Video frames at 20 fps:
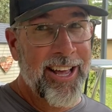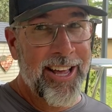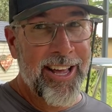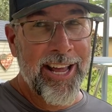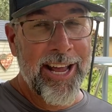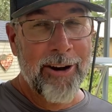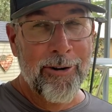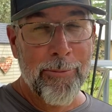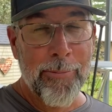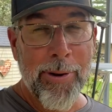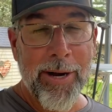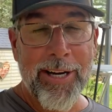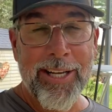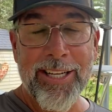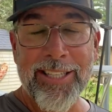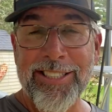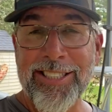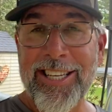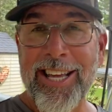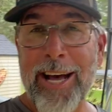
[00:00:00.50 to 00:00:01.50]
Hey everybody,
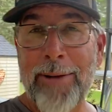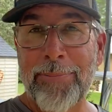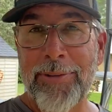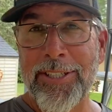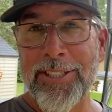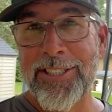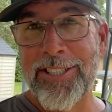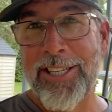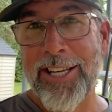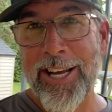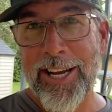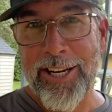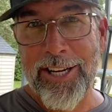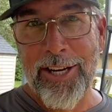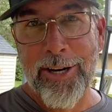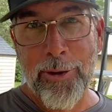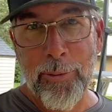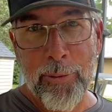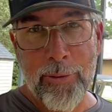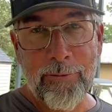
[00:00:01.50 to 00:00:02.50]
it's Captain CA
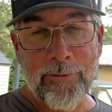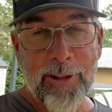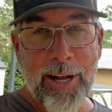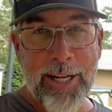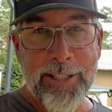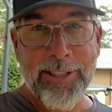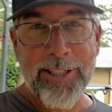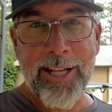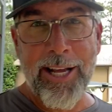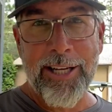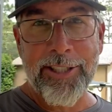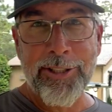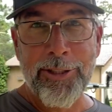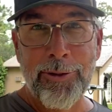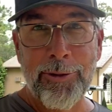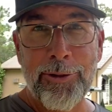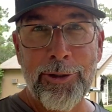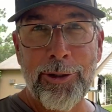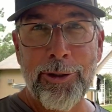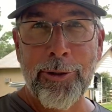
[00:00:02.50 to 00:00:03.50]
here with Flats Class
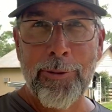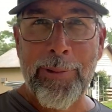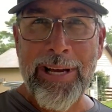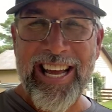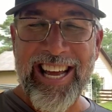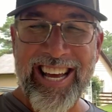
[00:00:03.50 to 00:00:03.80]
YouTube,